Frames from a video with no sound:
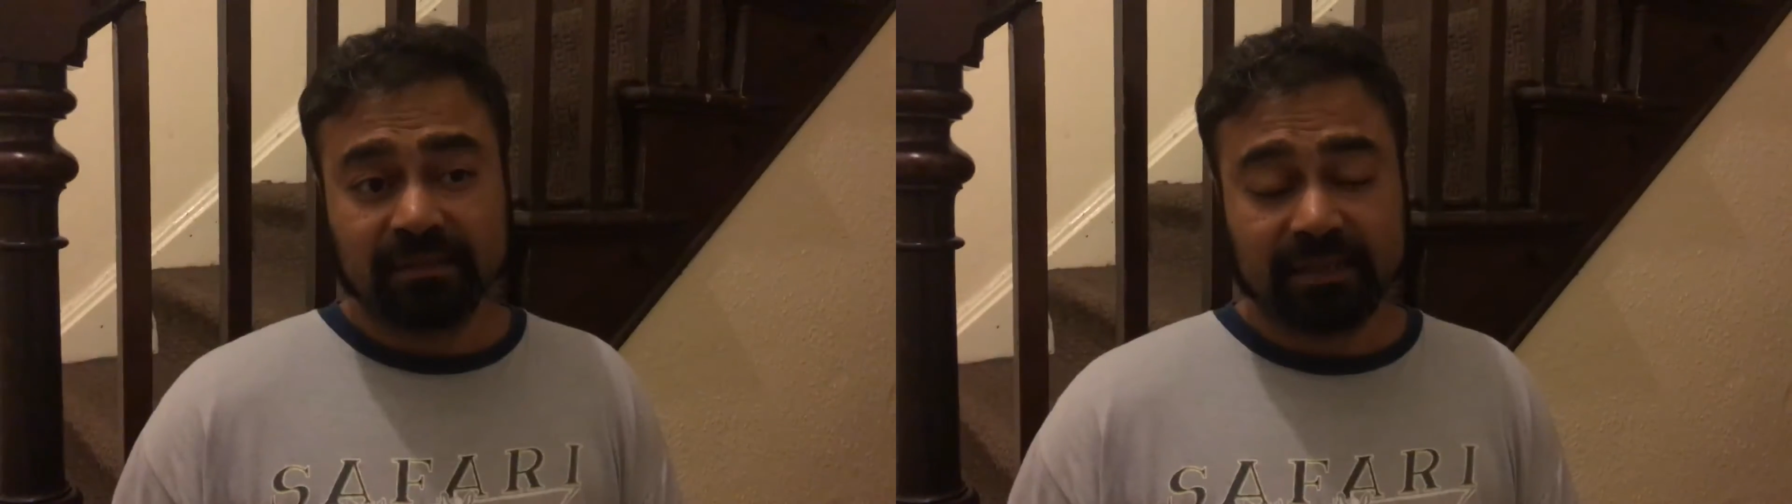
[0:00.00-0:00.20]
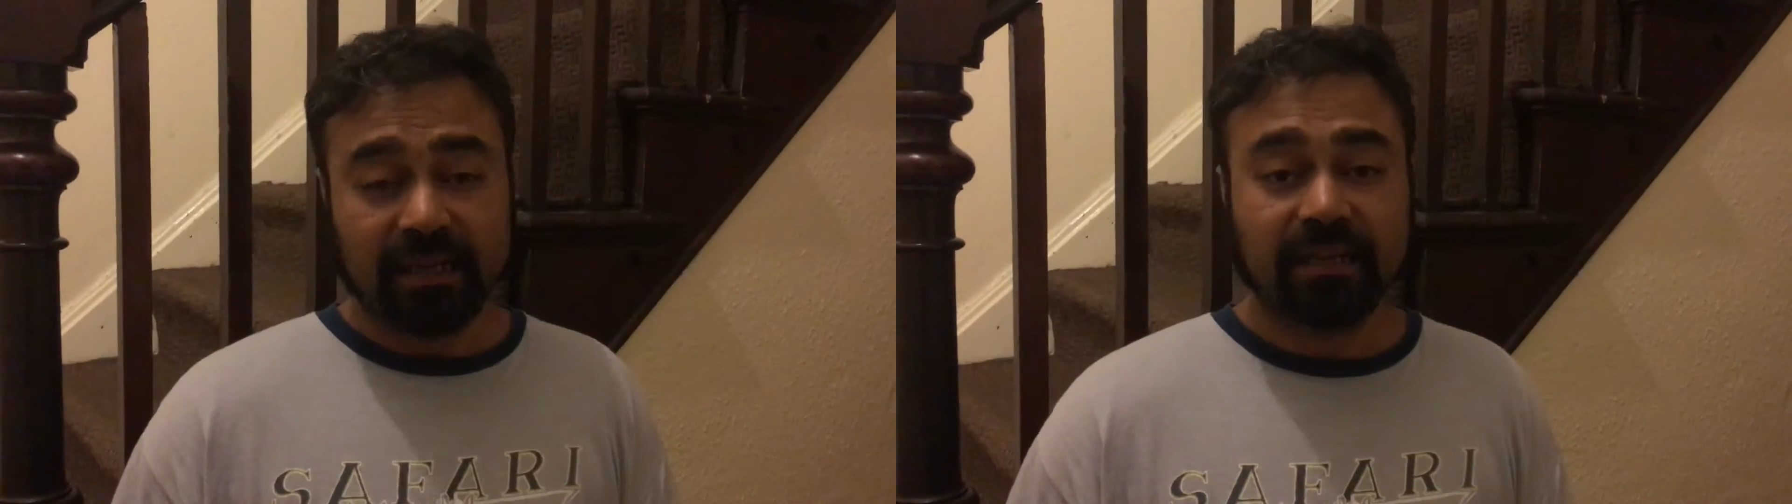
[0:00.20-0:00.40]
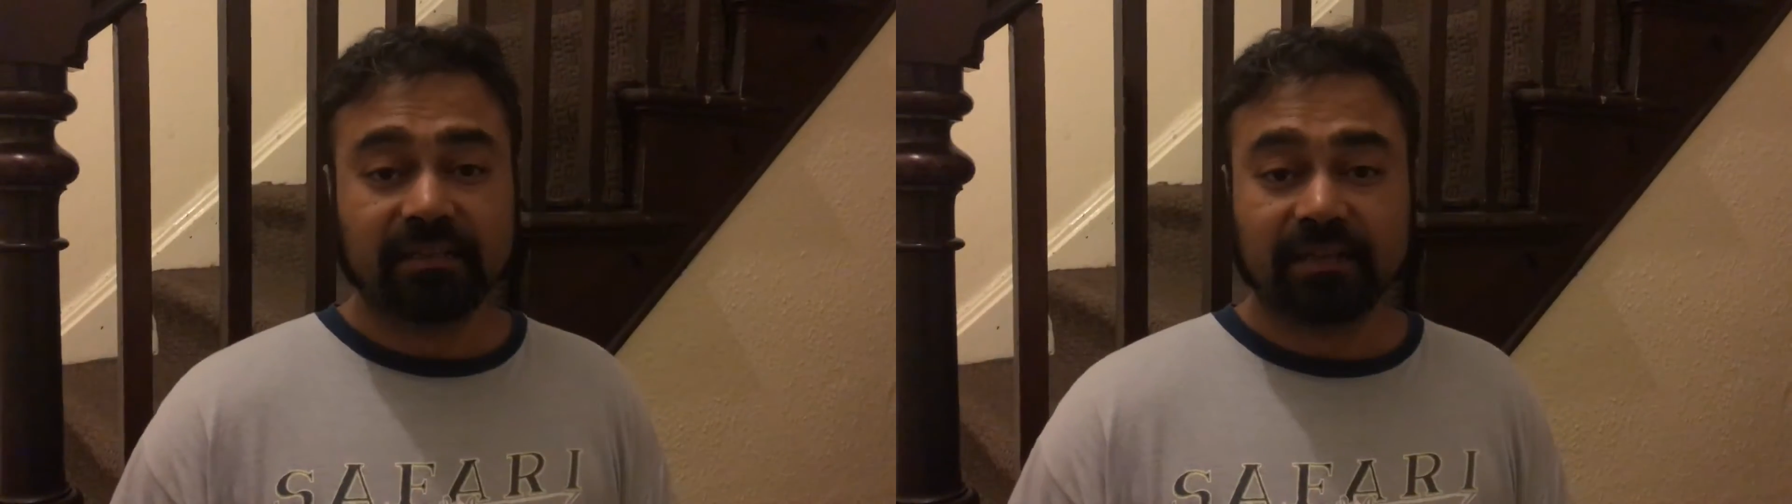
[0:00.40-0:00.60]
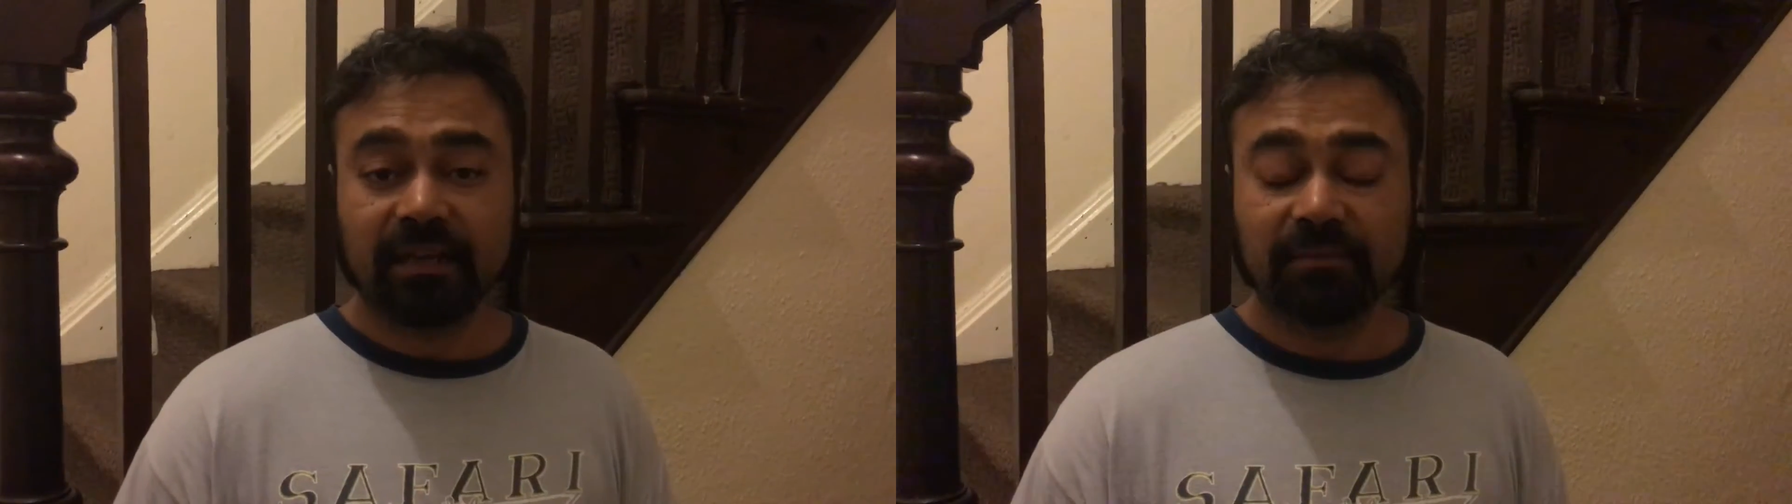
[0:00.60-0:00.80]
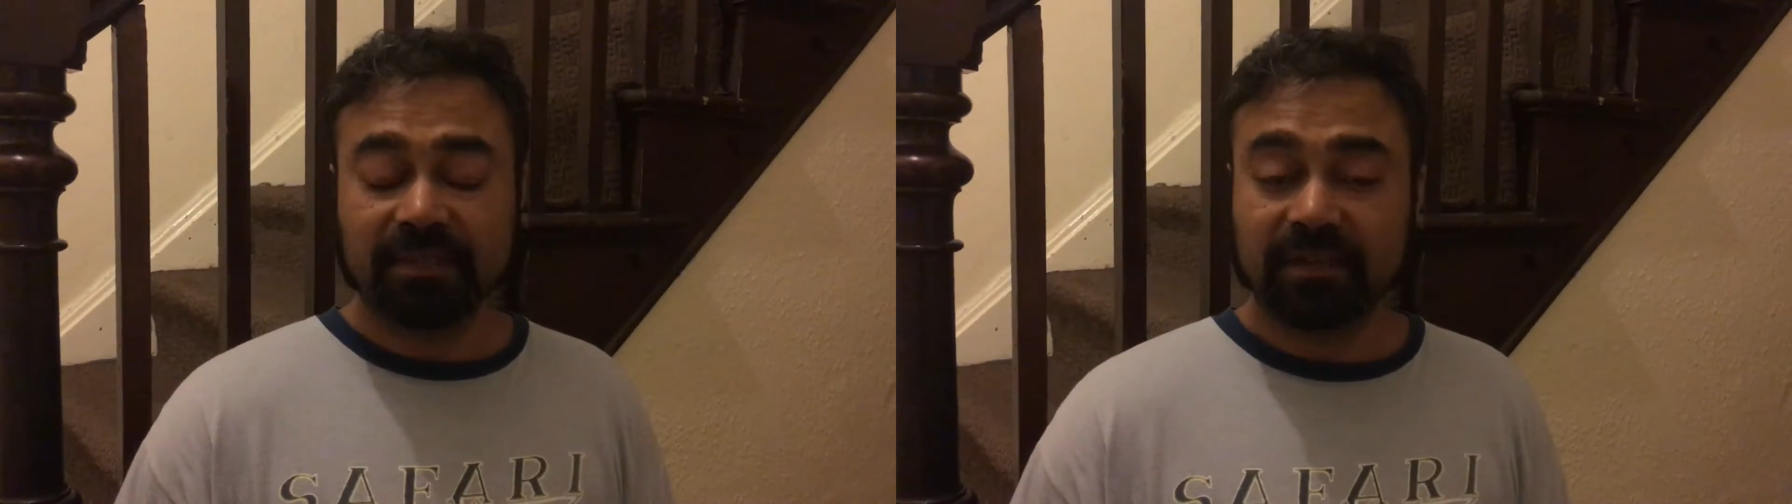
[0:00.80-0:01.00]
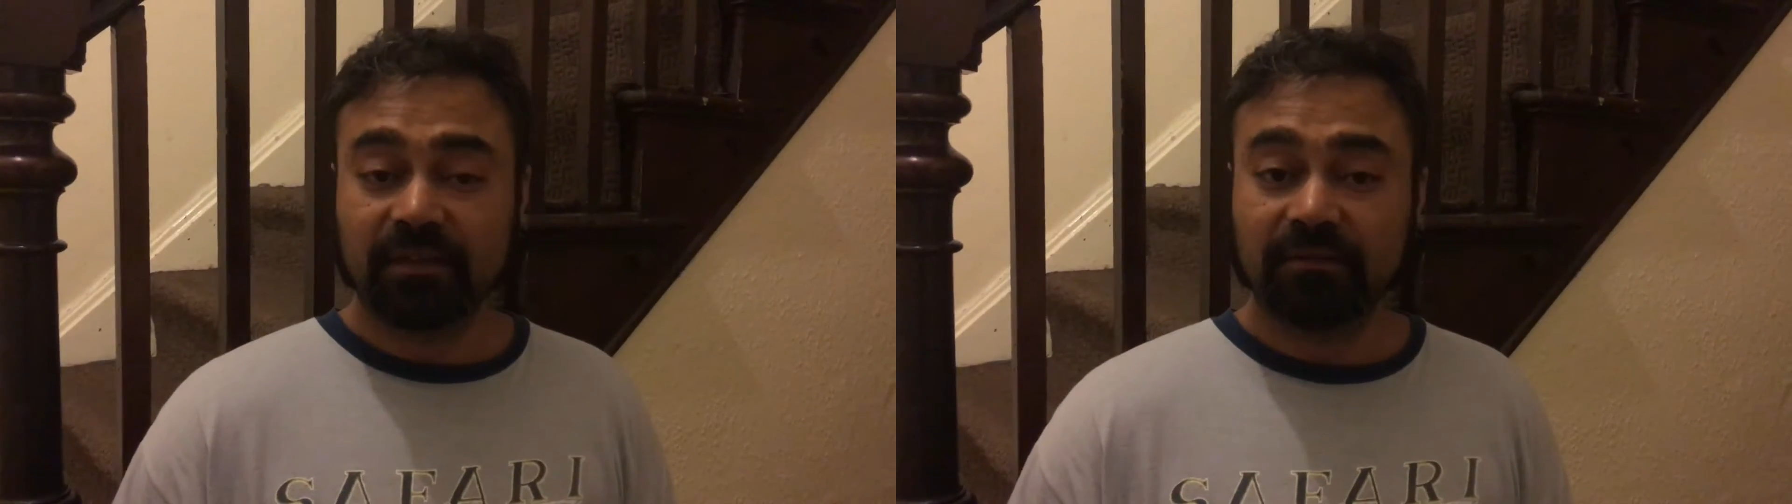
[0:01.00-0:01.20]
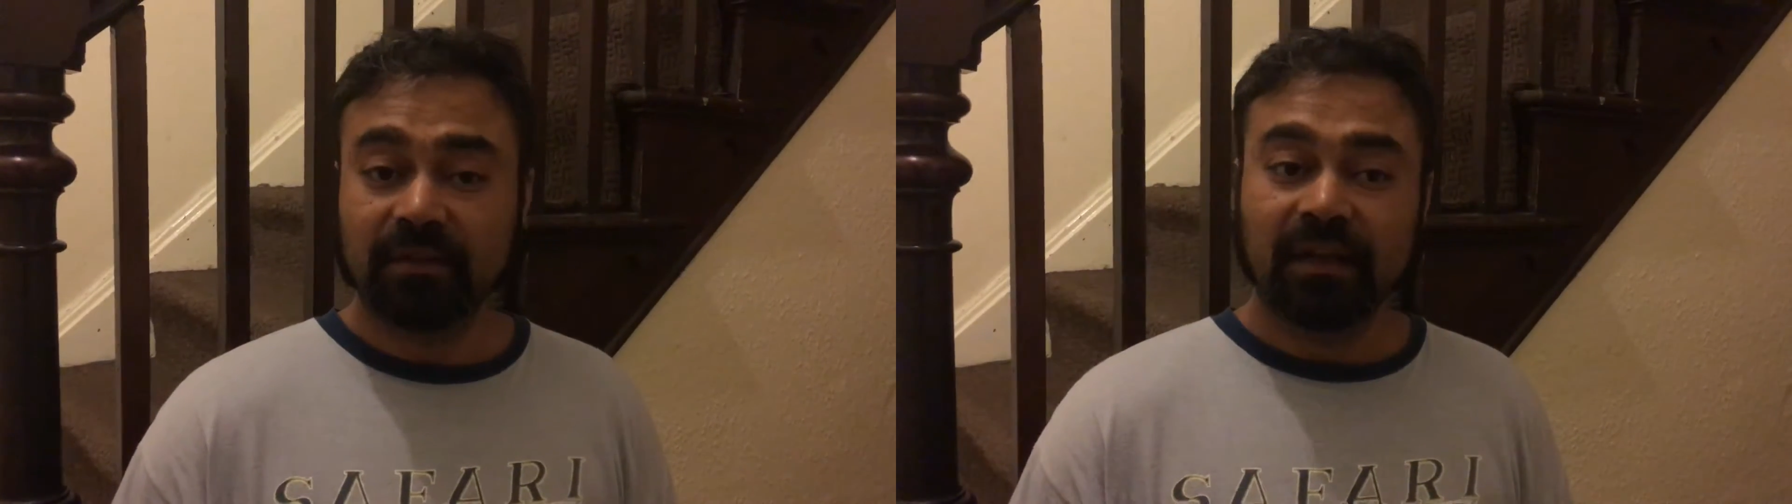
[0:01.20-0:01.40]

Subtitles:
JSA myself.